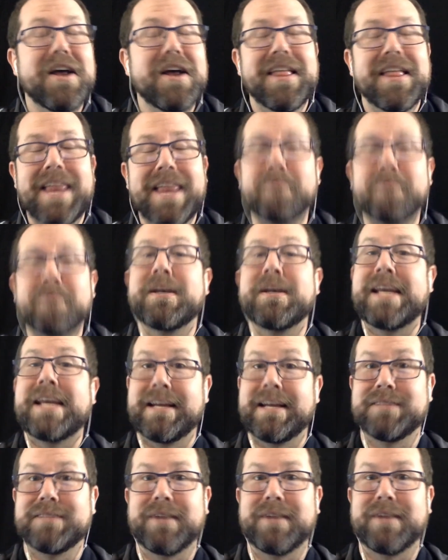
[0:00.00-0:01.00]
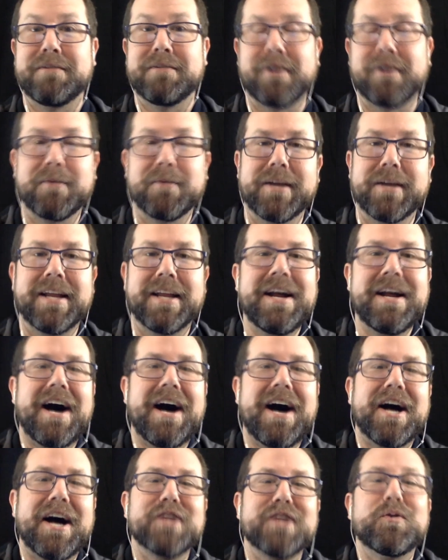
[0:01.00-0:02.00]
That wouldn't get us very far, would it?
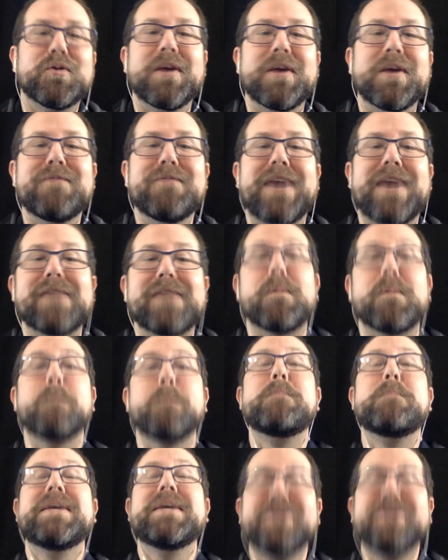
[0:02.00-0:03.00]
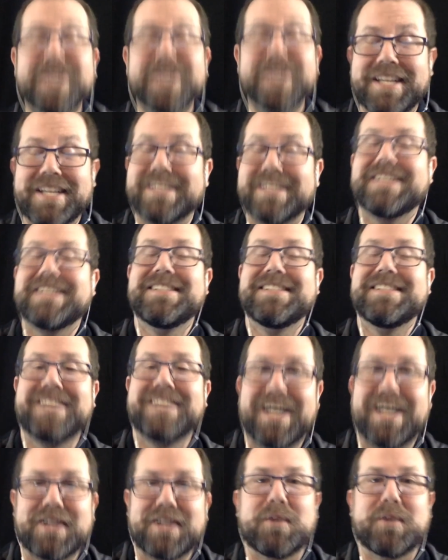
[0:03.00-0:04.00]
$25 billion
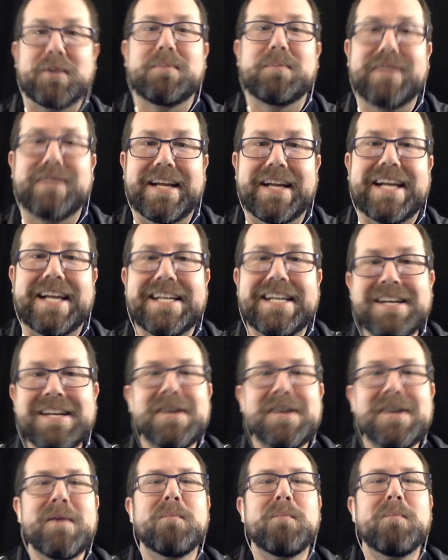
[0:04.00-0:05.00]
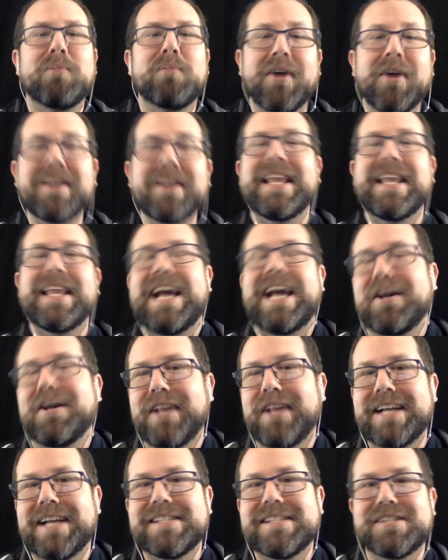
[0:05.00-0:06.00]
plan broadly
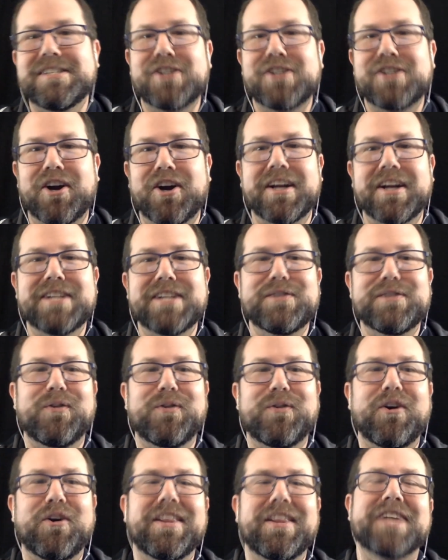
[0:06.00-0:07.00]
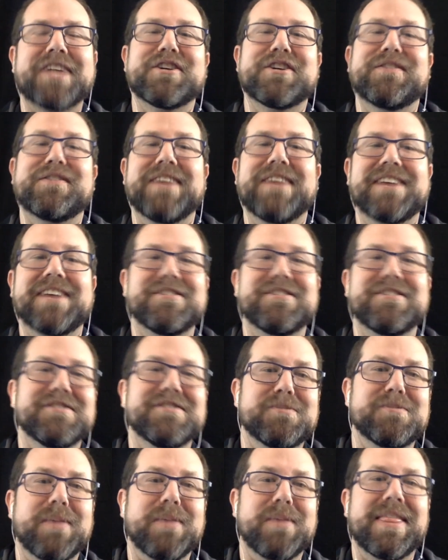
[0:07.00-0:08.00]
outlines its targets for electric
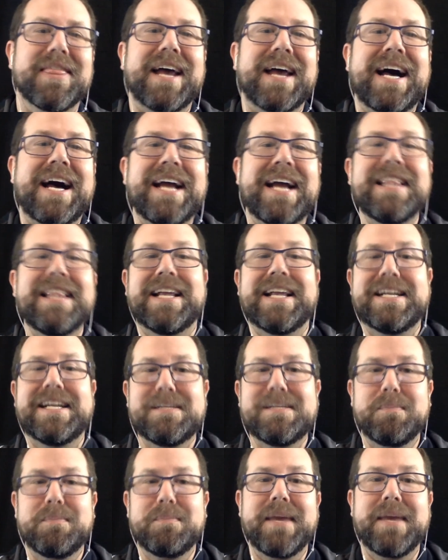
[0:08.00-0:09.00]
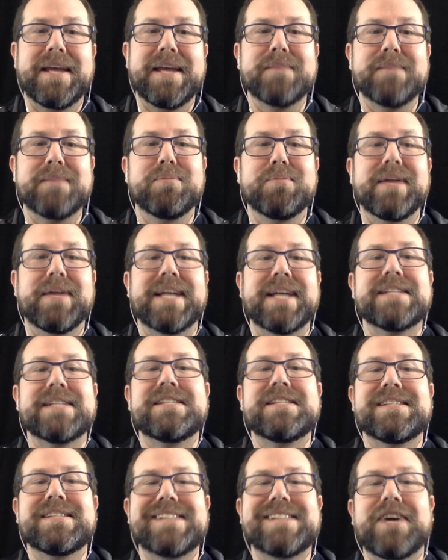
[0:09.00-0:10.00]
vehicles, with the highlight being plans
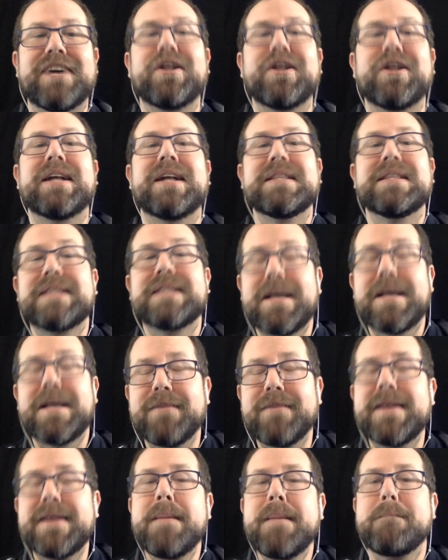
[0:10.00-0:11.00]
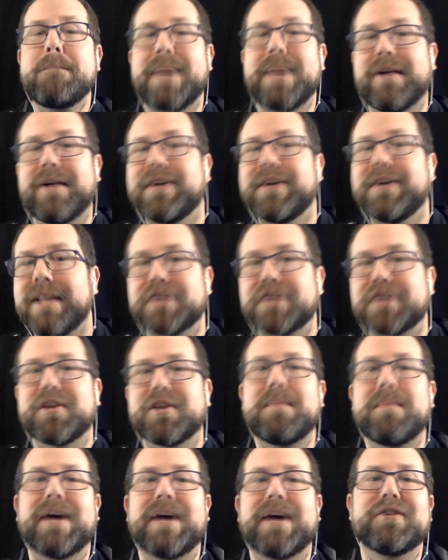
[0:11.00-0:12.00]
to sell 11 battery
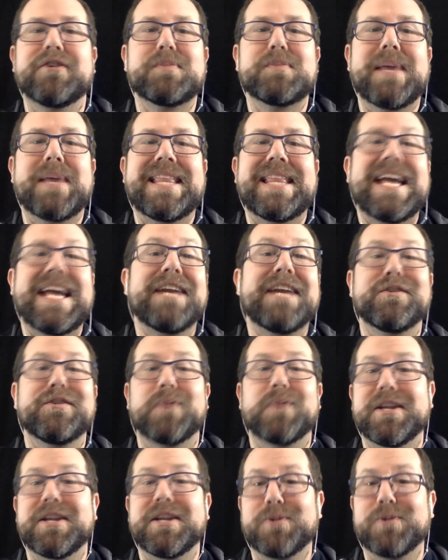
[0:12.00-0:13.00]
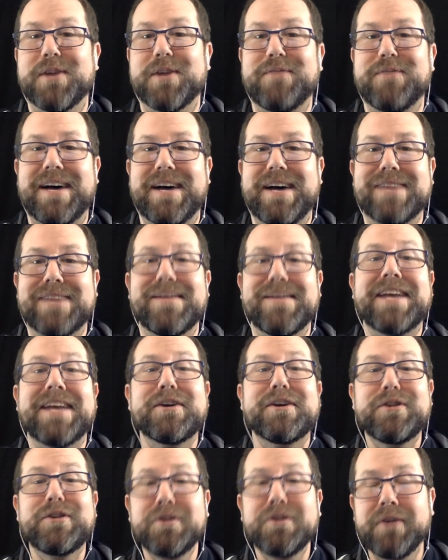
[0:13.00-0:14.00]
electric models by the end of 2025,
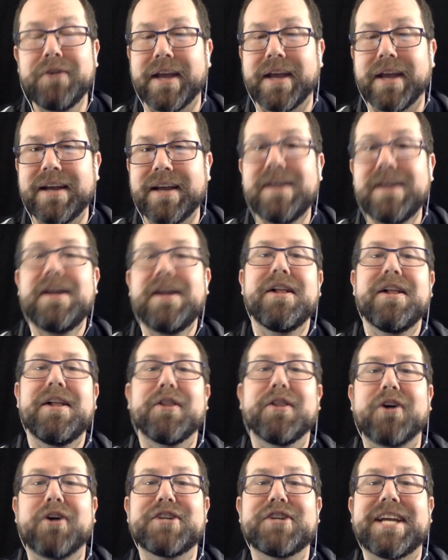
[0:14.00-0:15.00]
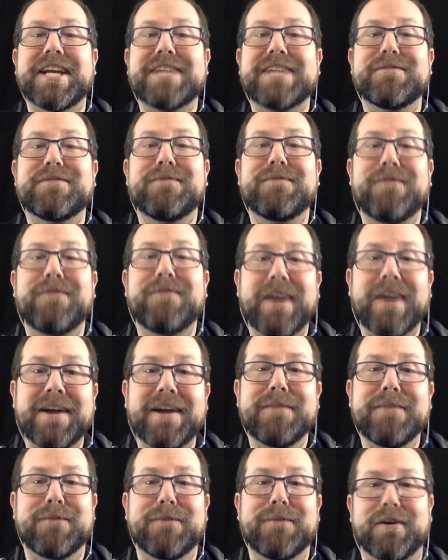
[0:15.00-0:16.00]
including launching its
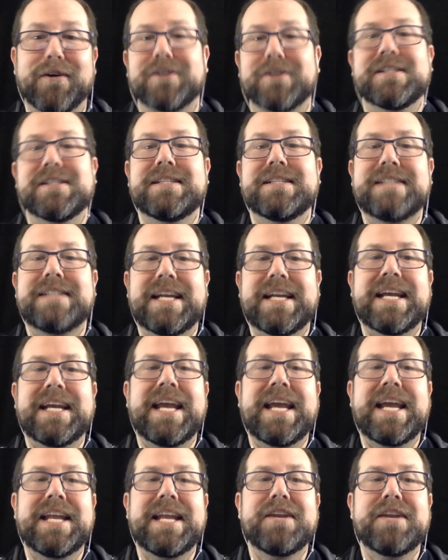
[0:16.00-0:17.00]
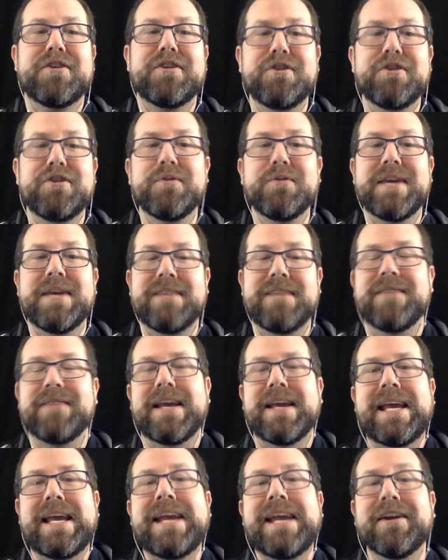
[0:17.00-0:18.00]
very first dedicated new
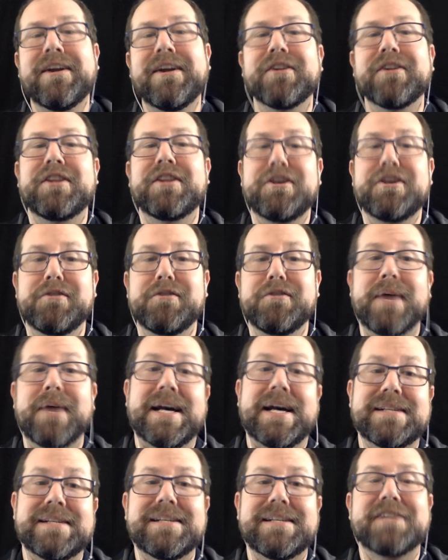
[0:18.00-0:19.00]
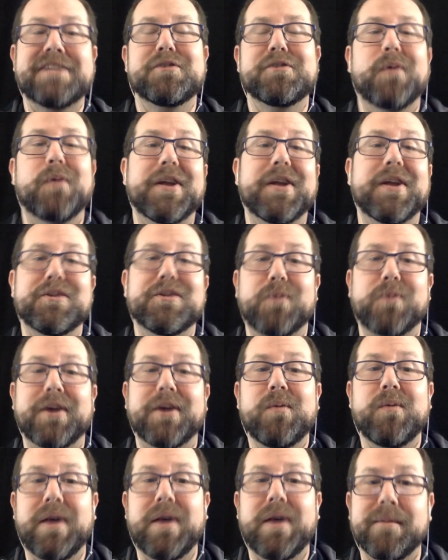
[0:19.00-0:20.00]
EV here in the US in
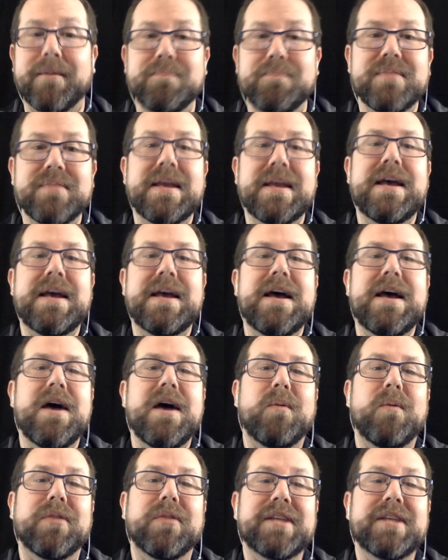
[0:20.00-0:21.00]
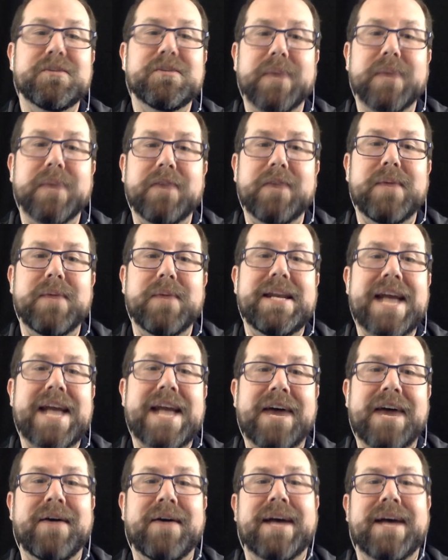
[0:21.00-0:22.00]
2021. Well, this week we
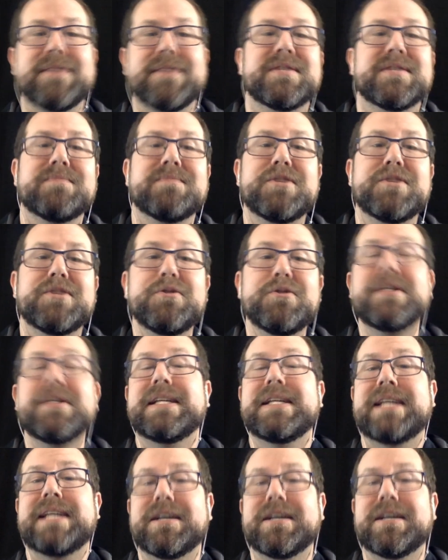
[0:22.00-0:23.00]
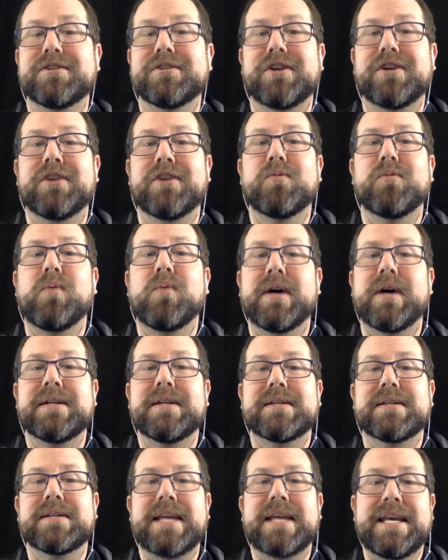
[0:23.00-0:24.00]
now have some new details on
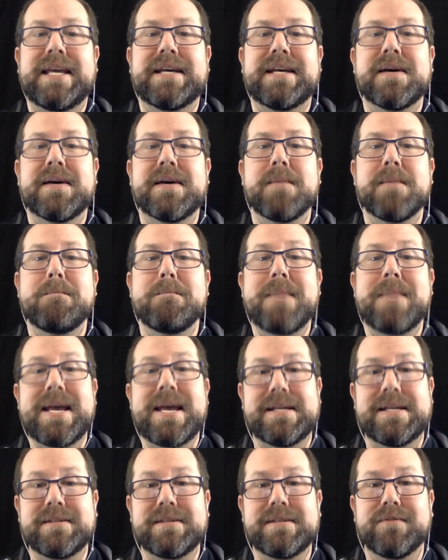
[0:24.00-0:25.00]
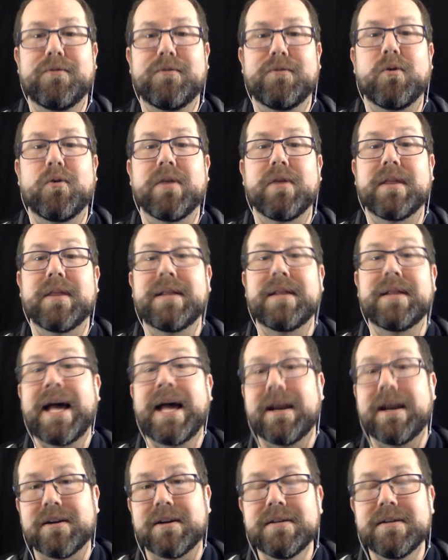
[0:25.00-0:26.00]
what Kia meant for the
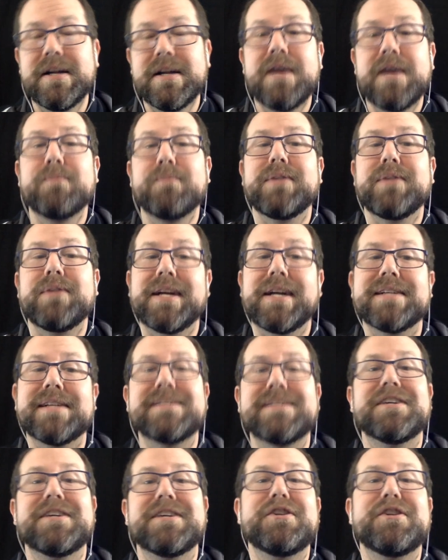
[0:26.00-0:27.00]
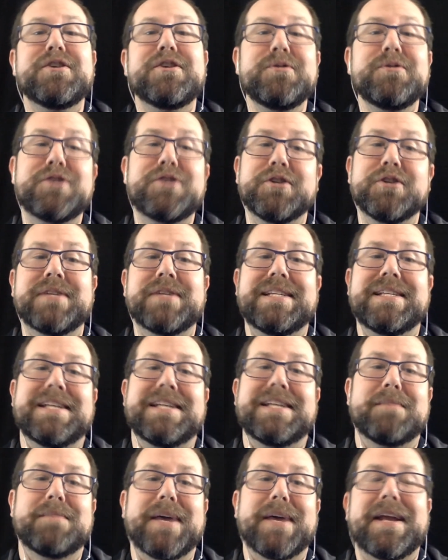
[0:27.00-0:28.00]
latter, plus a new juicy
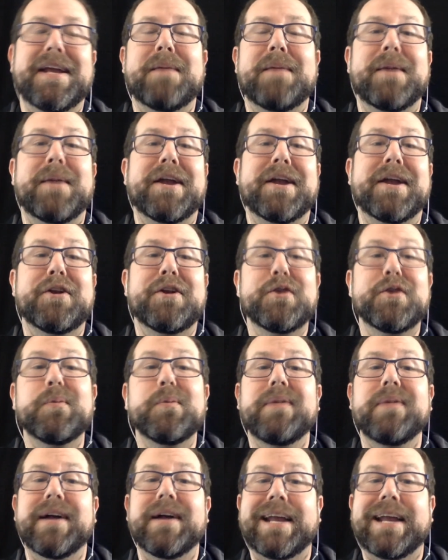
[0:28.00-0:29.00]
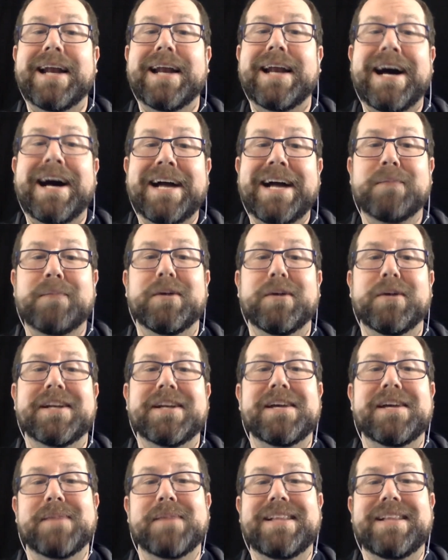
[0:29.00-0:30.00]
tidbit about a new plug-in hybrid
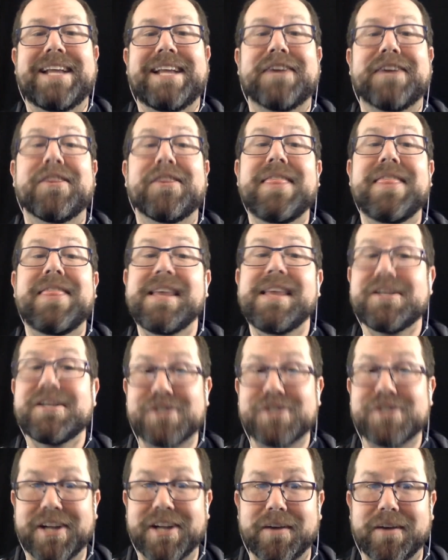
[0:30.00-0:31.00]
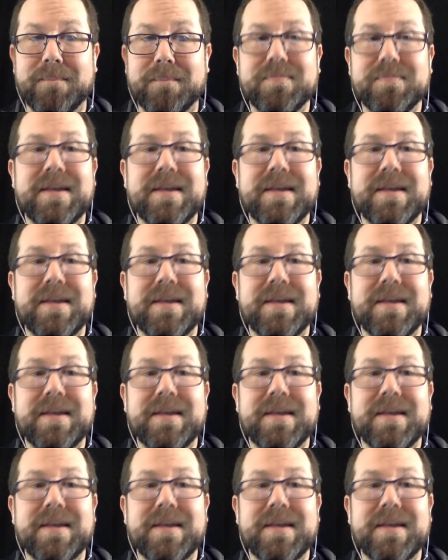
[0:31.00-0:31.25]
coming later this year.